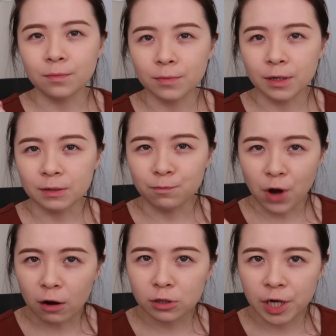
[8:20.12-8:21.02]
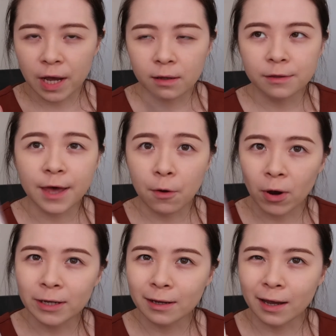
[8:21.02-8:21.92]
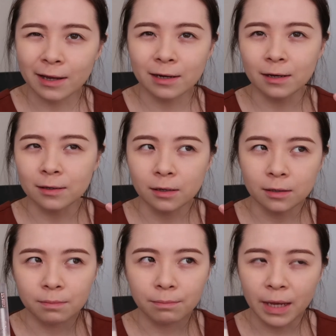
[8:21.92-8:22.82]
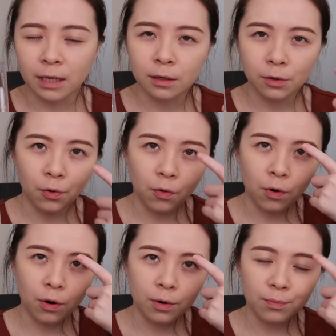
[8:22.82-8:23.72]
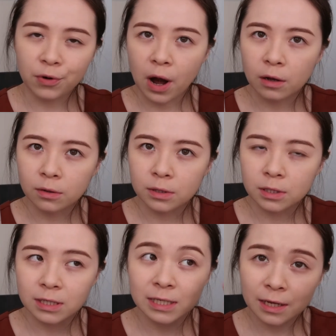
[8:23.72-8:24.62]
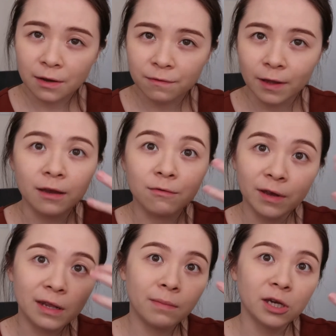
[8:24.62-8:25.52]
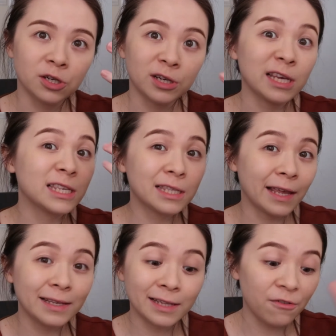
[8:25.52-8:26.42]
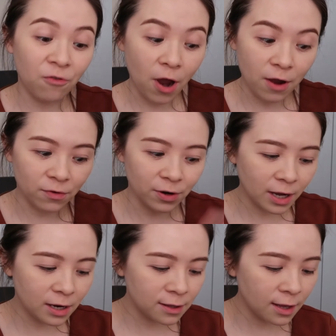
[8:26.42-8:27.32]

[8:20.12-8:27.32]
the brow gel, that one, it kind of make your brows stiff. Like it really makes sure that it stays there forever kind of